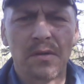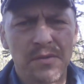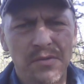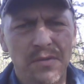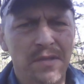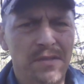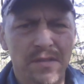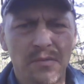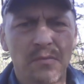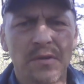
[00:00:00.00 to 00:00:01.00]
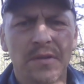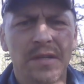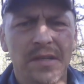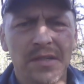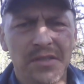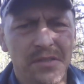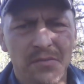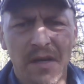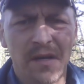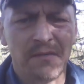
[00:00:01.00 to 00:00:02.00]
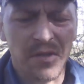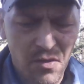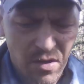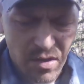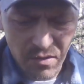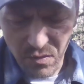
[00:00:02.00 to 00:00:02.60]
he was doing because of the winter conditions right off the Yukon